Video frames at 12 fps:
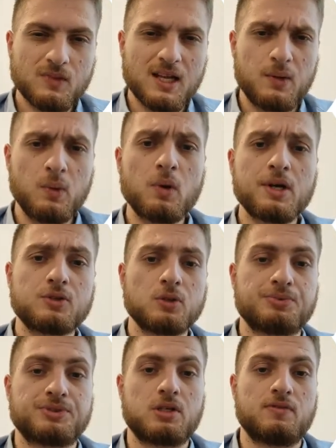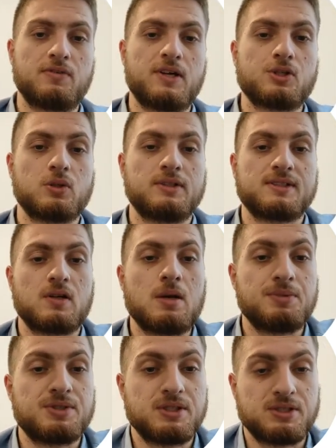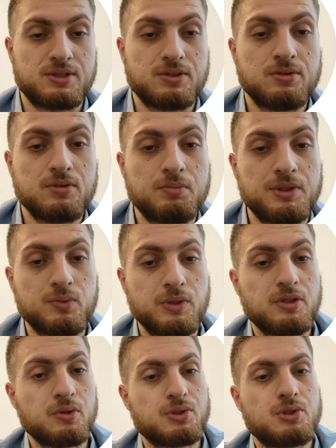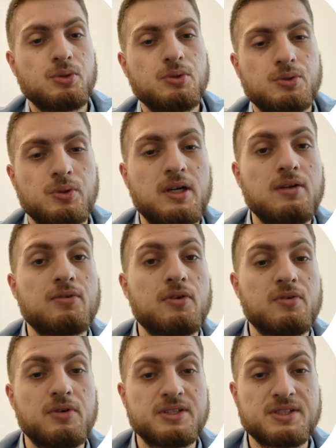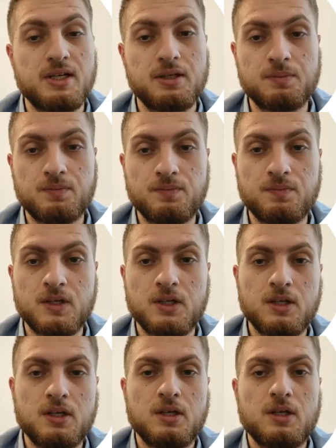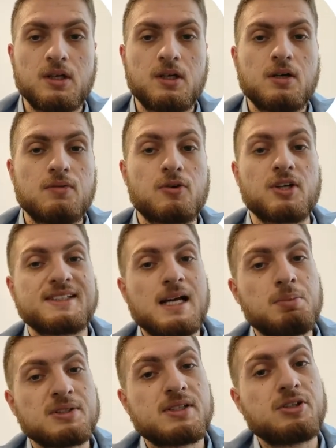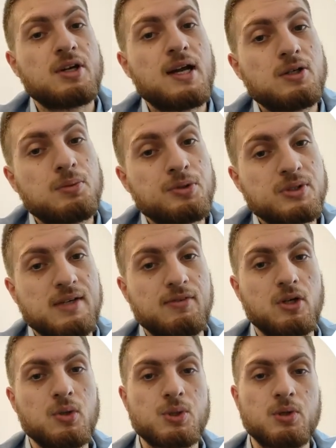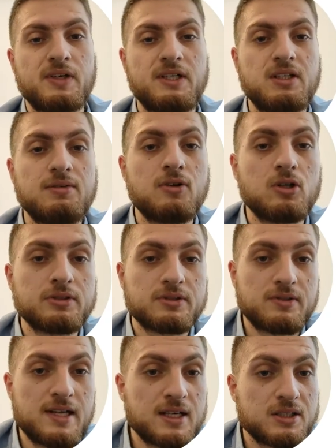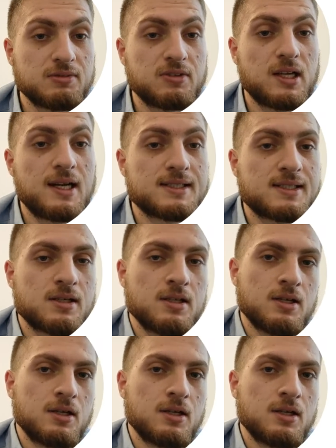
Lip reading: And we wanted to observe eventual discrepancies between those two to gain further insight. For example, certain attributes have a notion of a default negative class,